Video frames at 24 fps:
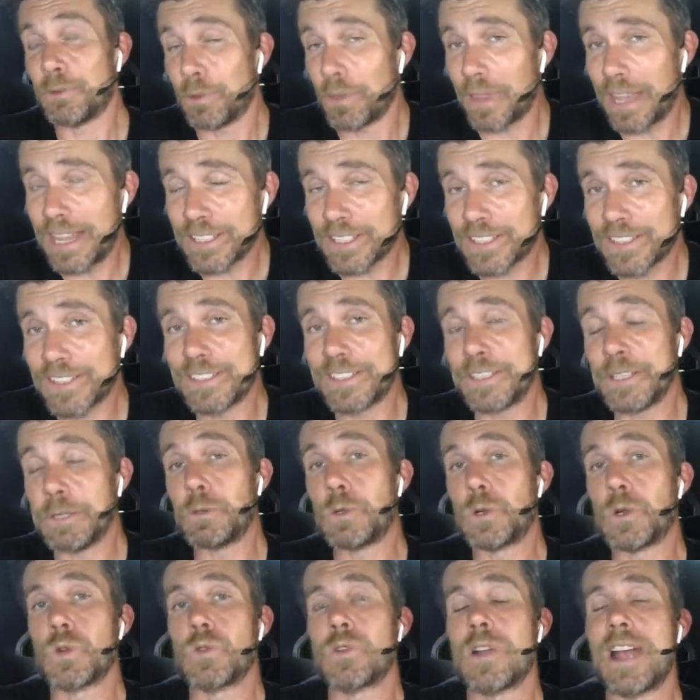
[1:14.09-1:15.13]
well, that's
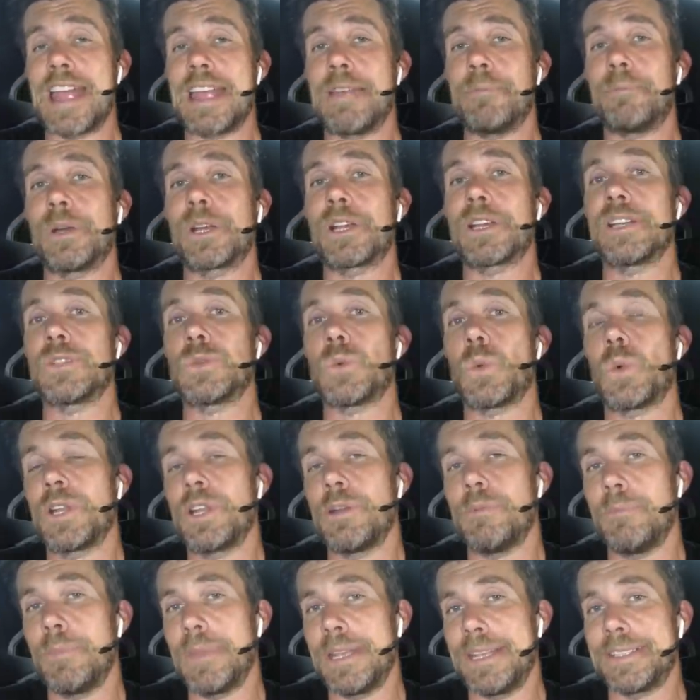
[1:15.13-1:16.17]
still great, because what
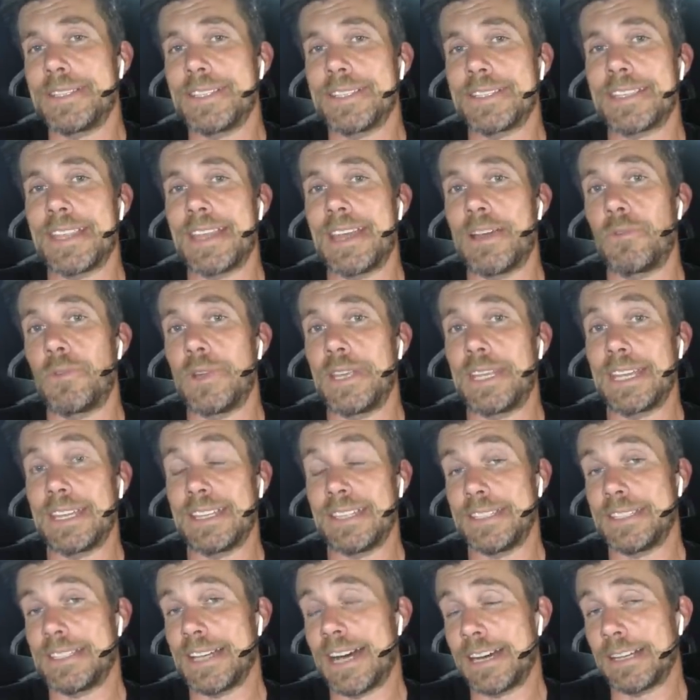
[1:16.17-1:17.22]
it means is that we
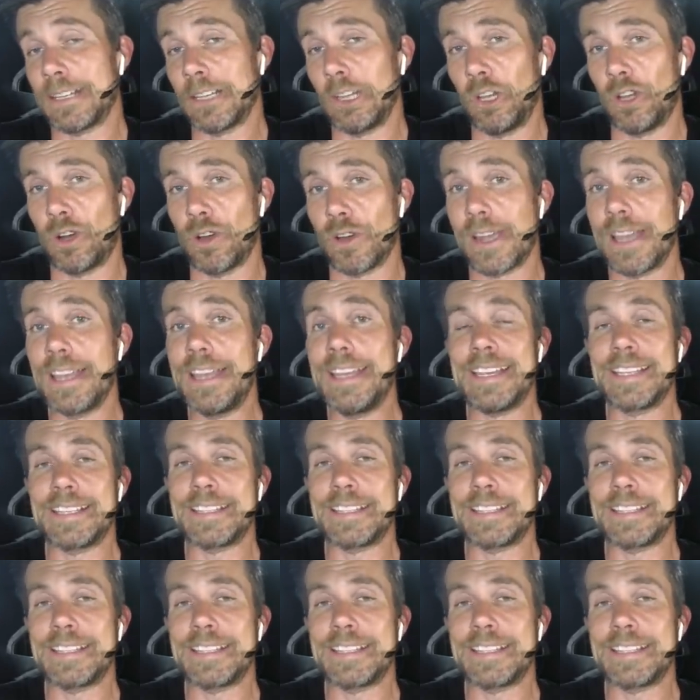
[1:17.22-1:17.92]
can data log